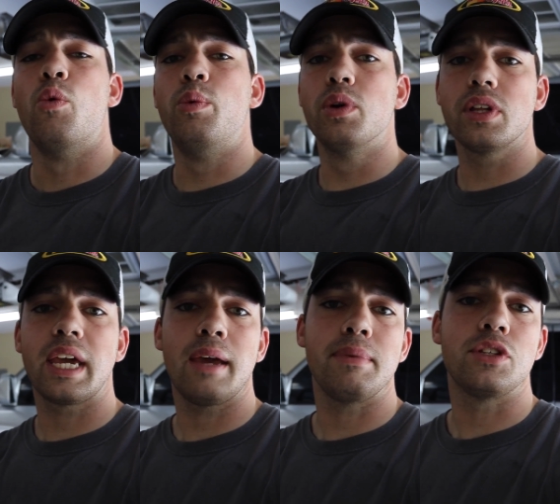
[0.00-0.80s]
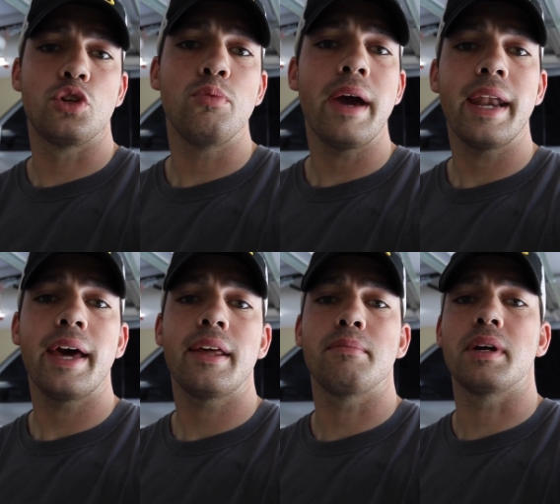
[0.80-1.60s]
We really can't be too mad
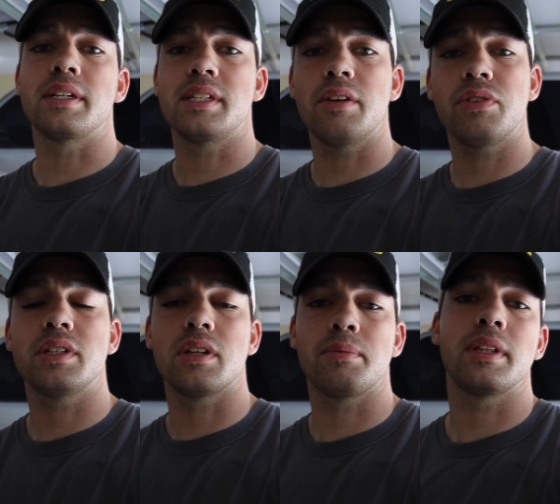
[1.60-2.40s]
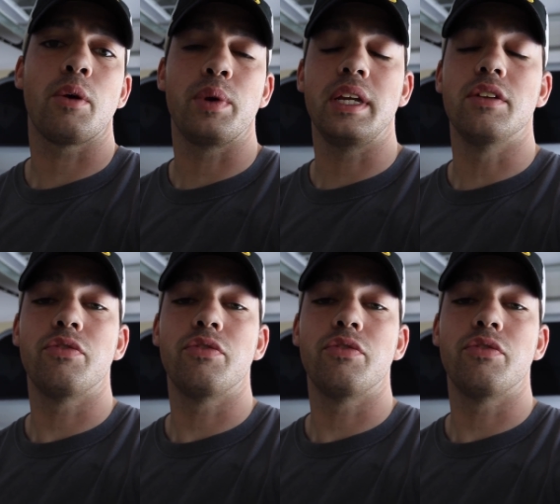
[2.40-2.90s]
at it, but it's definitely something that we need to